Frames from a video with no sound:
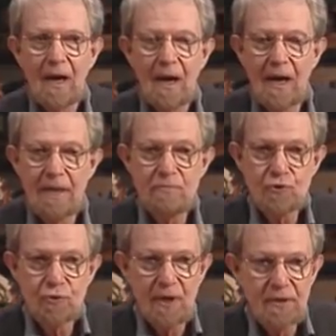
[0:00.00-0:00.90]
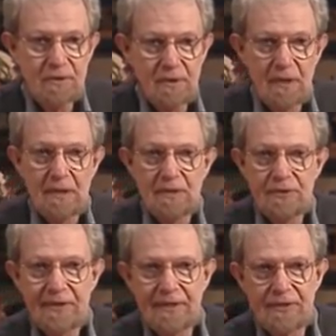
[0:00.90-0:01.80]
I'm trying
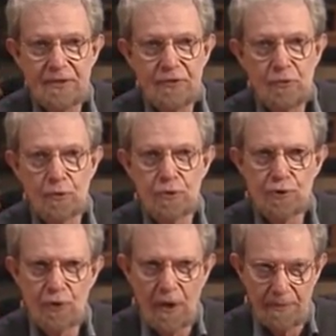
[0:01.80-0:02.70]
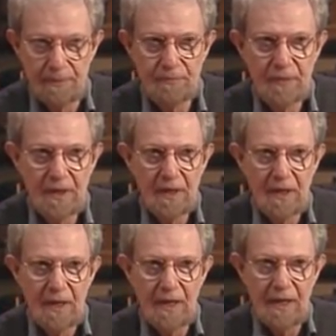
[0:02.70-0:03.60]
to get the tool sharp.
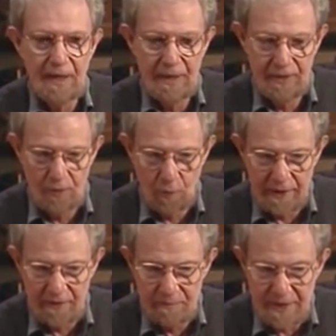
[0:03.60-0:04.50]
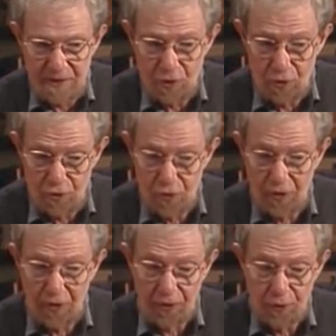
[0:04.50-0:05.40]
And the way of making sure
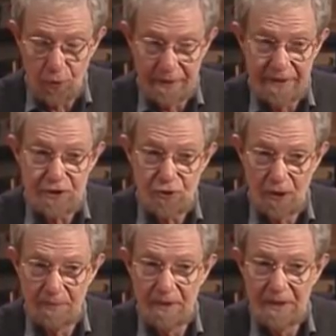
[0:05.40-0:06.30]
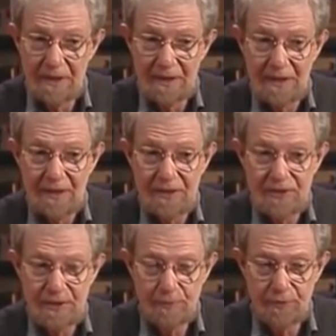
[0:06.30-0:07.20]
that the tool is sharp is
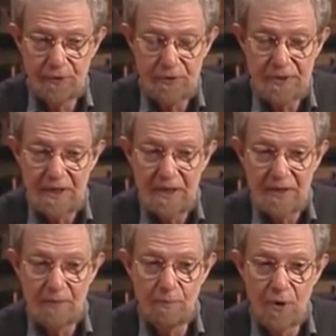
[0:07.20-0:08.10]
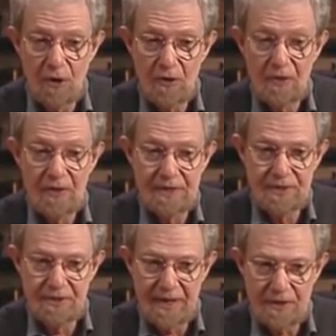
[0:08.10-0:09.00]
to produce the burr that's
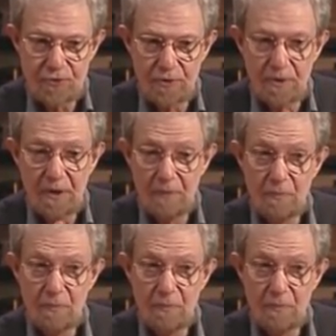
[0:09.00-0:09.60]
the natural,